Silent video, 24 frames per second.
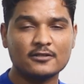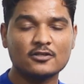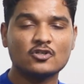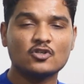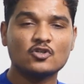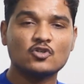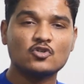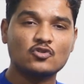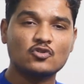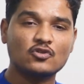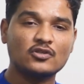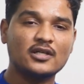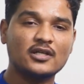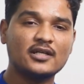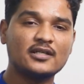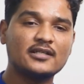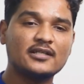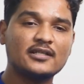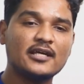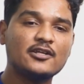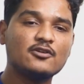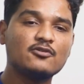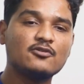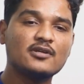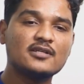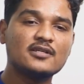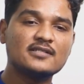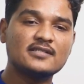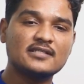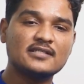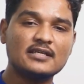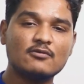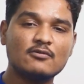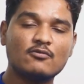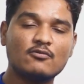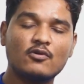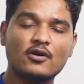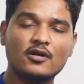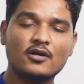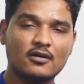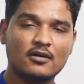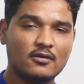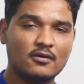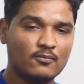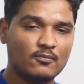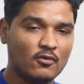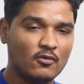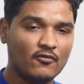so that there you can see what
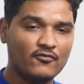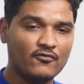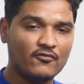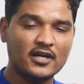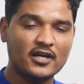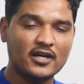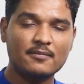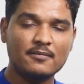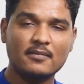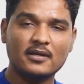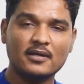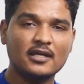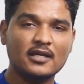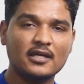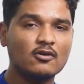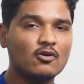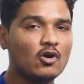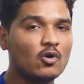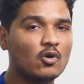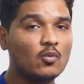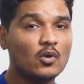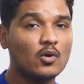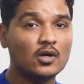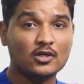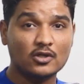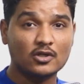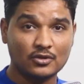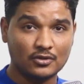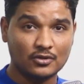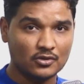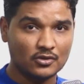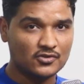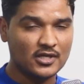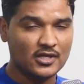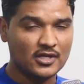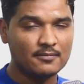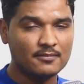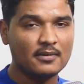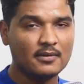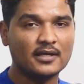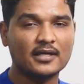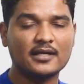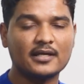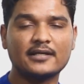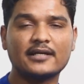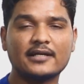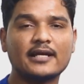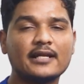profit I am making or what loss I am making
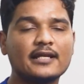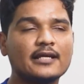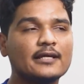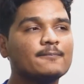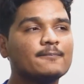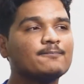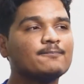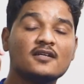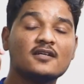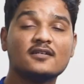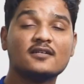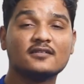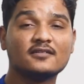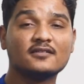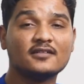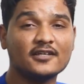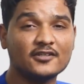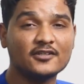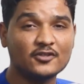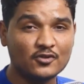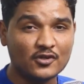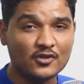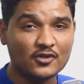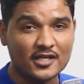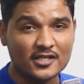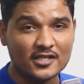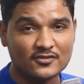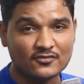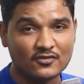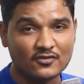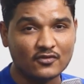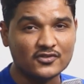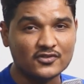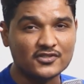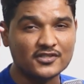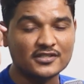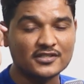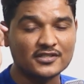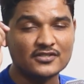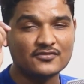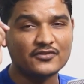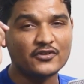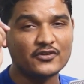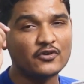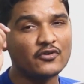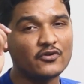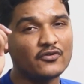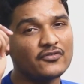daily. Thank you guys for watching this
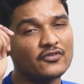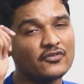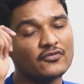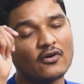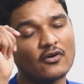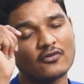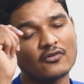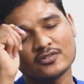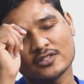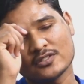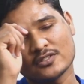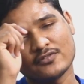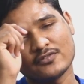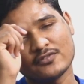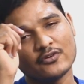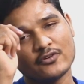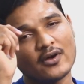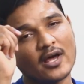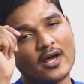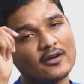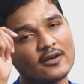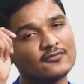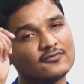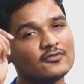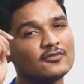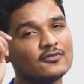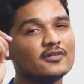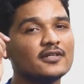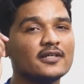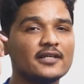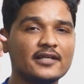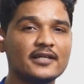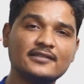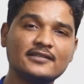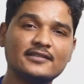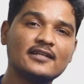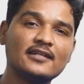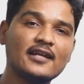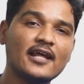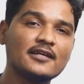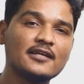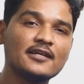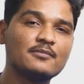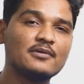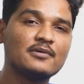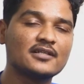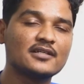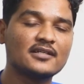video. If you found this video helpful, hit the like
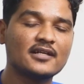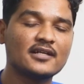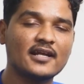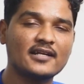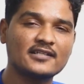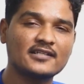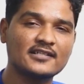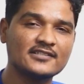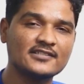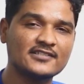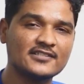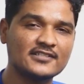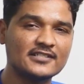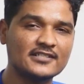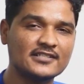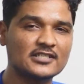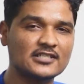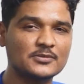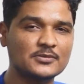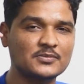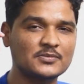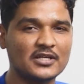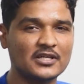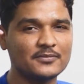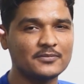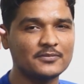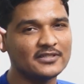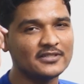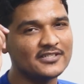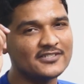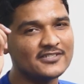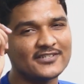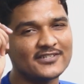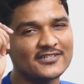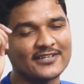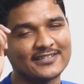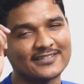button and consider subscribing this channel.